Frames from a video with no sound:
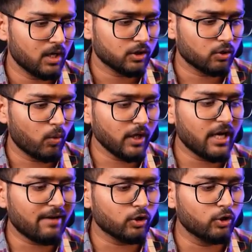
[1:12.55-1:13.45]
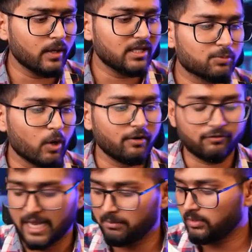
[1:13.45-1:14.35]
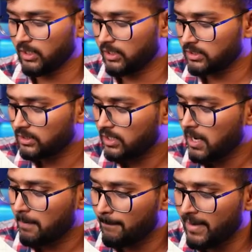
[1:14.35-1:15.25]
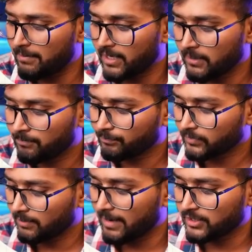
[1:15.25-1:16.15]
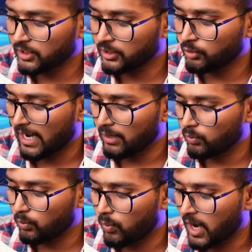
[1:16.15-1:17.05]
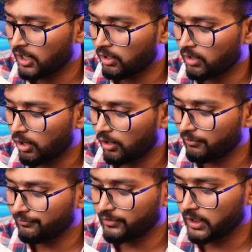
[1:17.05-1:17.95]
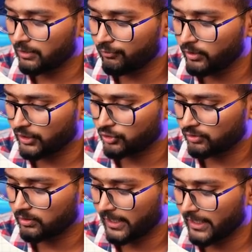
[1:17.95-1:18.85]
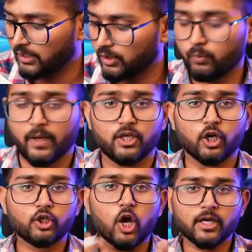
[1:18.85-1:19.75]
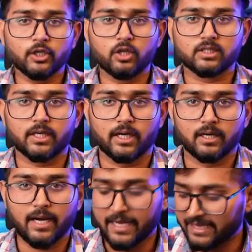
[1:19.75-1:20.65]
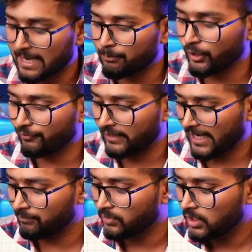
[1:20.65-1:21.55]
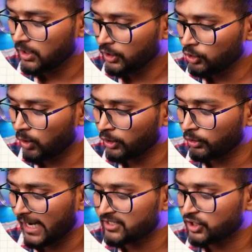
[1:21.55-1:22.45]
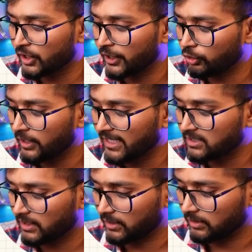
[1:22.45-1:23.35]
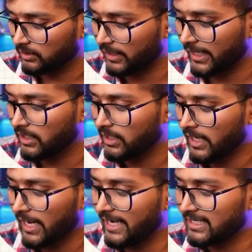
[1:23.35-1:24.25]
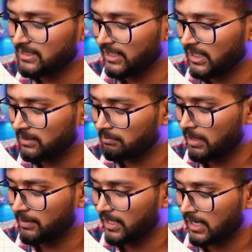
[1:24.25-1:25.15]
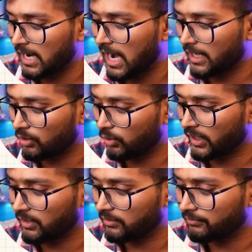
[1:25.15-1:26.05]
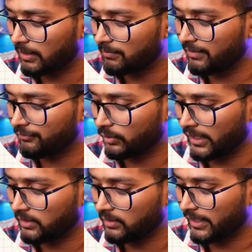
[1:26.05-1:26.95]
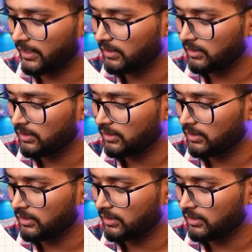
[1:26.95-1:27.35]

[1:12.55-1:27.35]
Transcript: So what you have to do at point of time is, maybe imagine you have one of your footage, right, where you're talking to the screen, right? At that point of time, you want to transition it to the next scene, right? And next scene, maybe a car going from left to right, right?